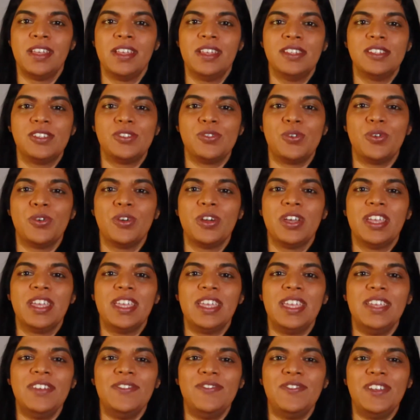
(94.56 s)
So
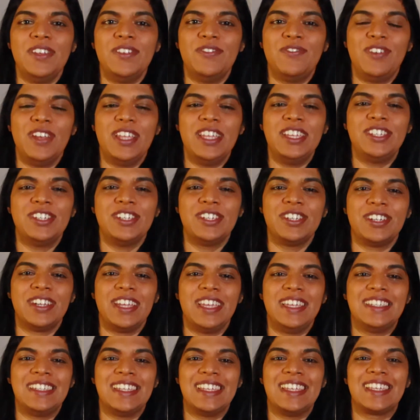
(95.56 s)
if inflation
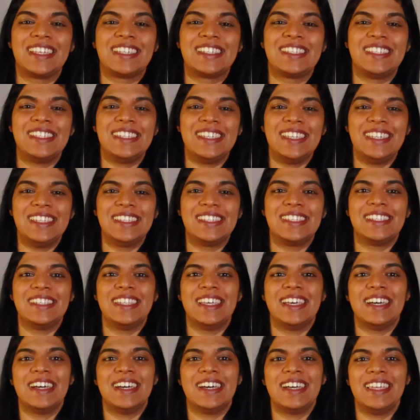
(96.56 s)
rate exceeds
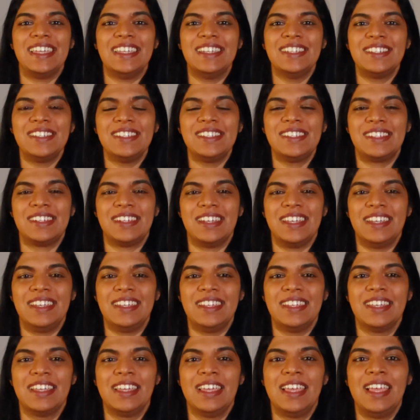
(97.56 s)
the interest rate,
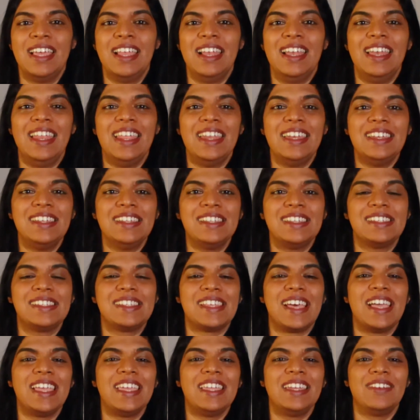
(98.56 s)
lenders
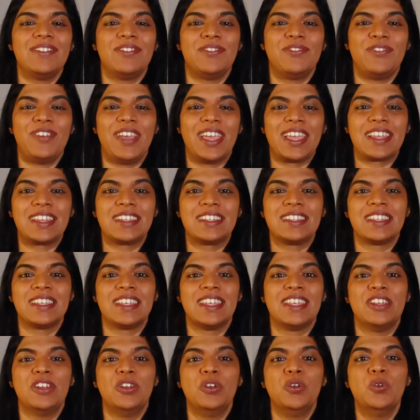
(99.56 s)
are in effect
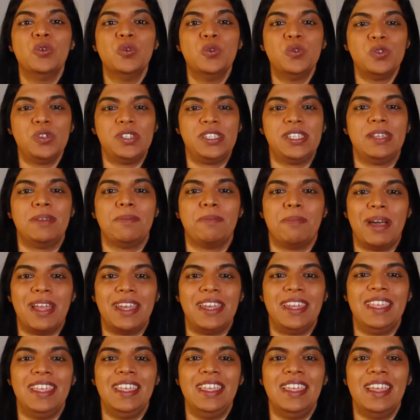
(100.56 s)
losing
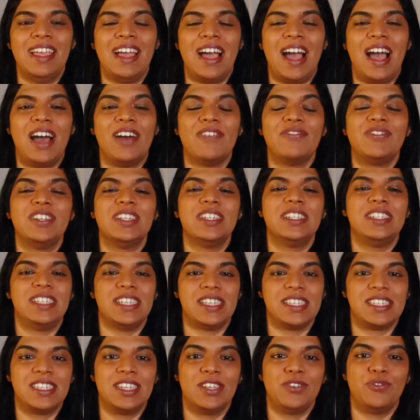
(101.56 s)
money after
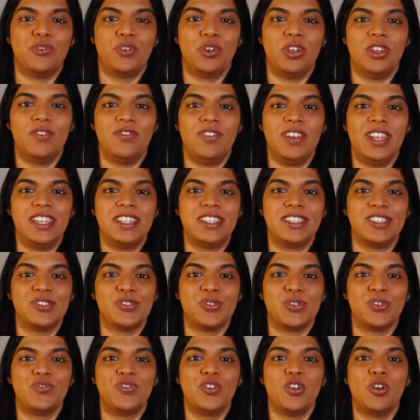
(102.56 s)
adjusting for inflation. So
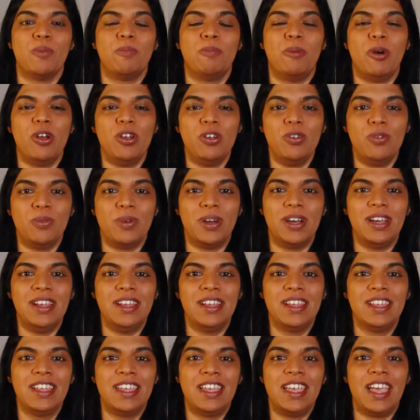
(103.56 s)
if you're a borrower
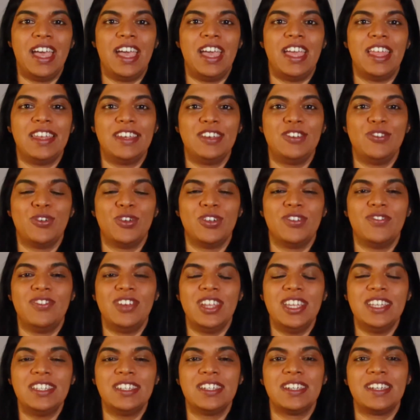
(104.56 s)
and your
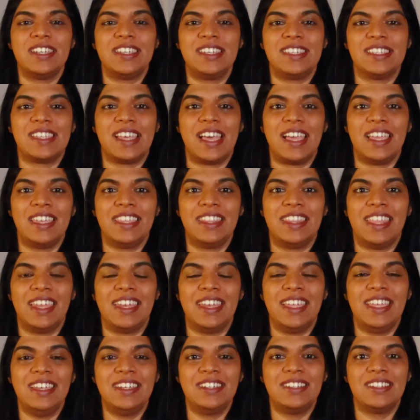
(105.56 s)
inflation rate is higher than
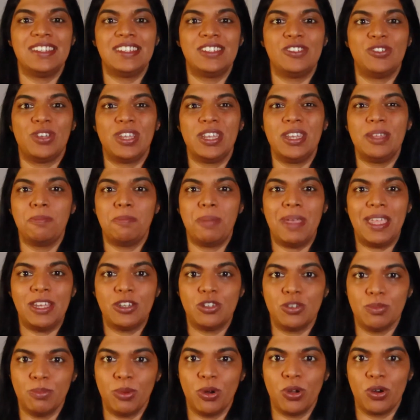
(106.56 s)
interest, you're getting paid
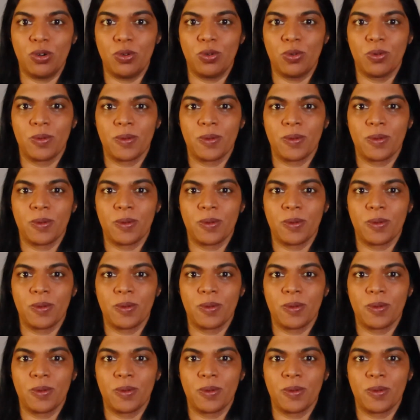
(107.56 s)
to borrow.